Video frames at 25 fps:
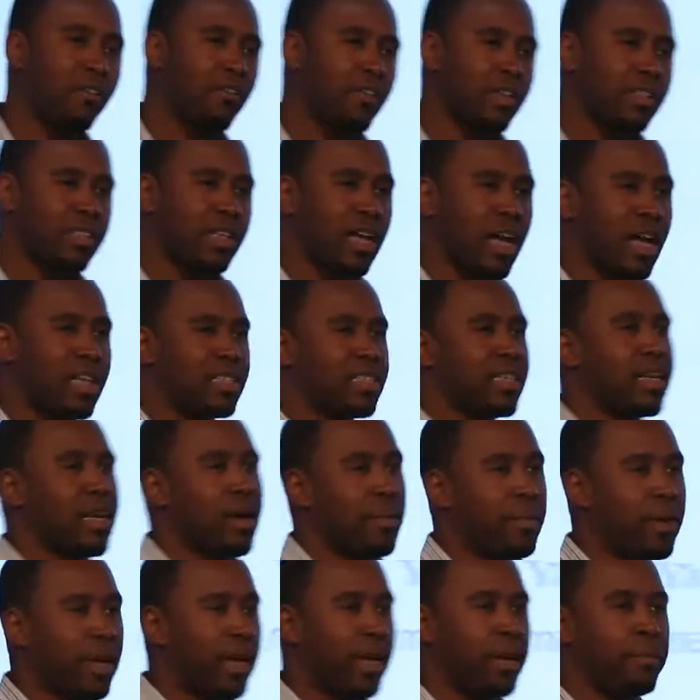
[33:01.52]
have all this content
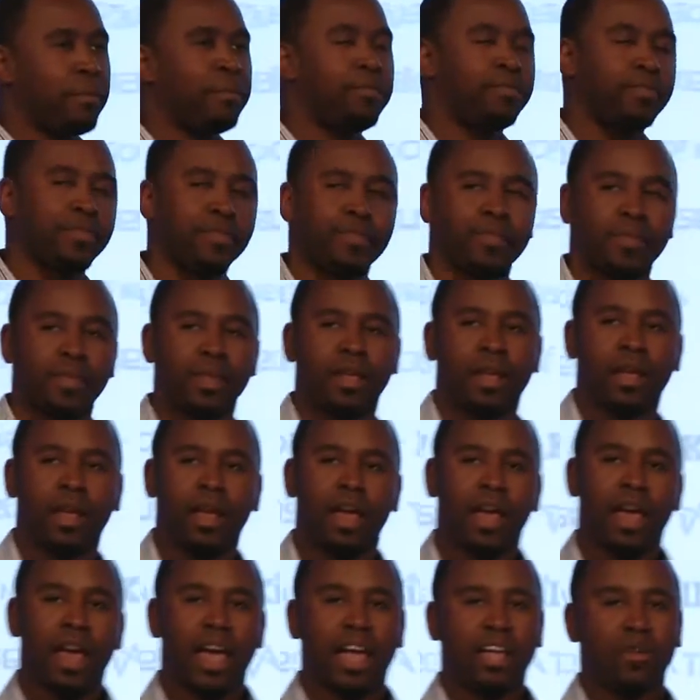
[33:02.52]
coming in
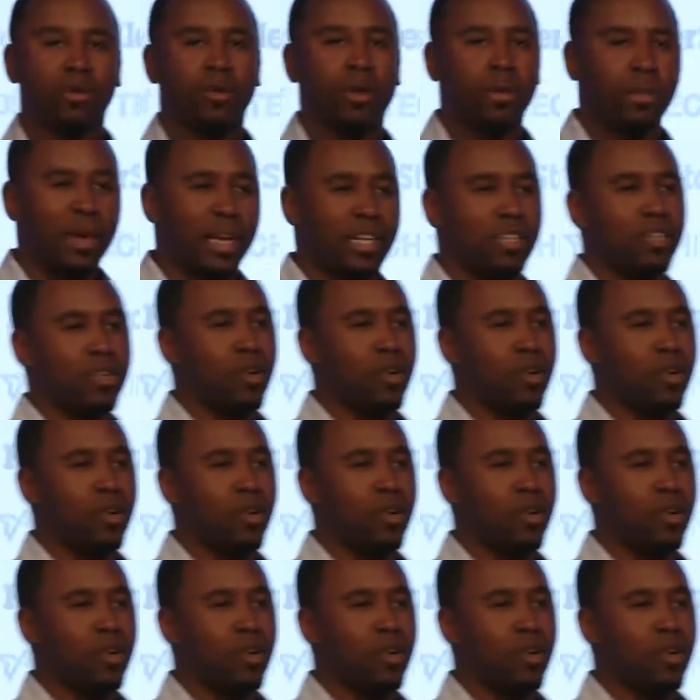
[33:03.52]
and you want to make